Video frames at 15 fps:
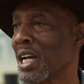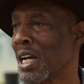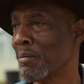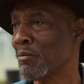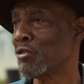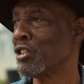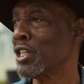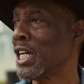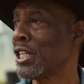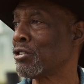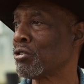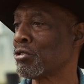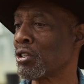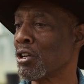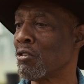happen
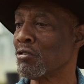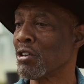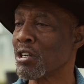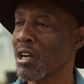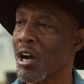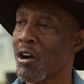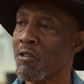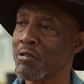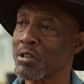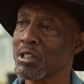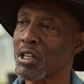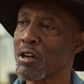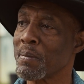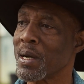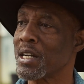natural. So are we
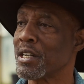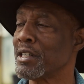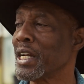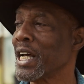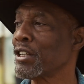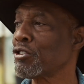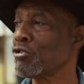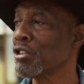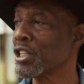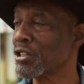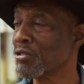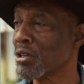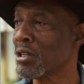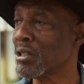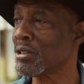talking about naturally
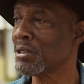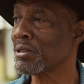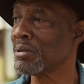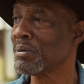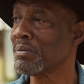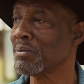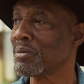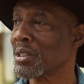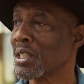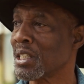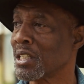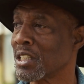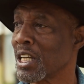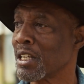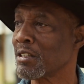grown
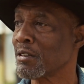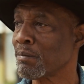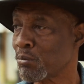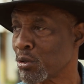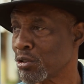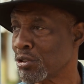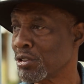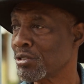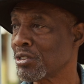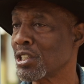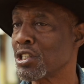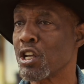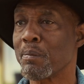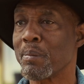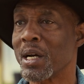that produced
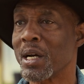in your